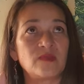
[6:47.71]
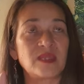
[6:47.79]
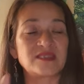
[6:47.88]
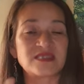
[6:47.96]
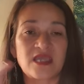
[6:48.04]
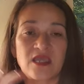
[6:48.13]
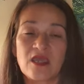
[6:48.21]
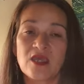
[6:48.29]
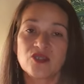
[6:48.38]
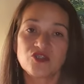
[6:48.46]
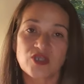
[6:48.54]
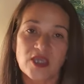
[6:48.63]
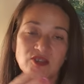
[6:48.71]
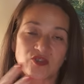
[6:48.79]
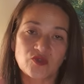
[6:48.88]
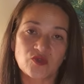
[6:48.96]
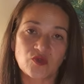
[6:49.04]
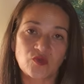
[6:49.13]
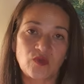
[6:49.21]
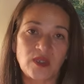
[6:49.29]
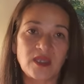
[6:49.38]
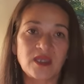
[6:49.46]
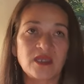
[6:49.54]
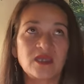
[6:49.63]
let's say, change your
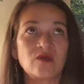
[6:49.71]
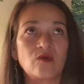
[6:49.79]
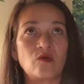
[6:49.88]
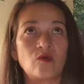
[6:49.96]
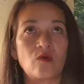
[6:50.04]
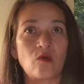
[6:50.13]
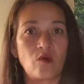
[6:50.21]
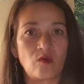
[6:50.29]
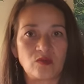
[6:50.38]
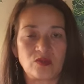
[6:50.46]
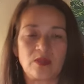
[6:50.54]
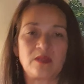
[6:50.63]
career or,